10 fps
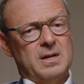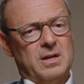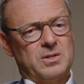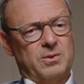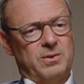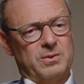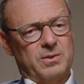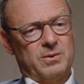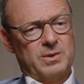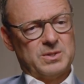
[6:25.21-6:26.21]
And so
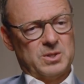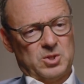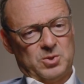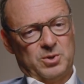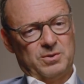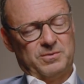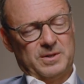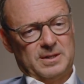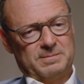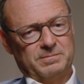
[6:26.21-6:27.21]
there is this sort of,
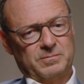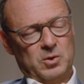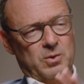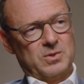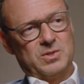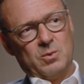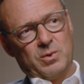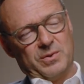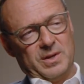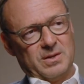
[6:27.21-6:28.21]
you can see
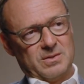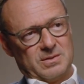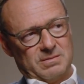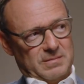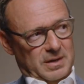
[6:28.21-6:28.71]
where things